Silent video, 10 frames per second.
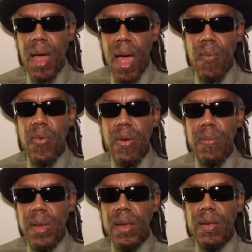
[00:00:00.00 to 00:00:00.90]
I
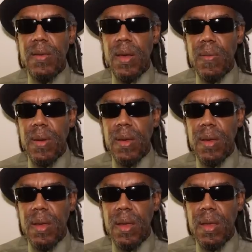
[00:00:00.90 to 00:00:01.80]
want military.
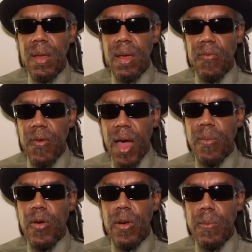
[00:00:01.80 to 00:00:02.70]
If
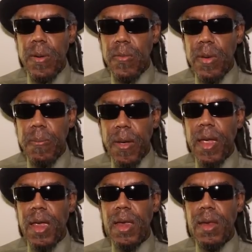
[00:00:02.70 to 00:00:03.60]
I'm going to be
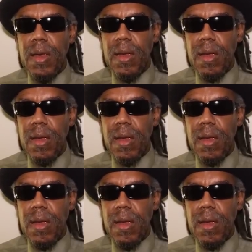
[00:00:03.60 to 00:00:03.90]
repaid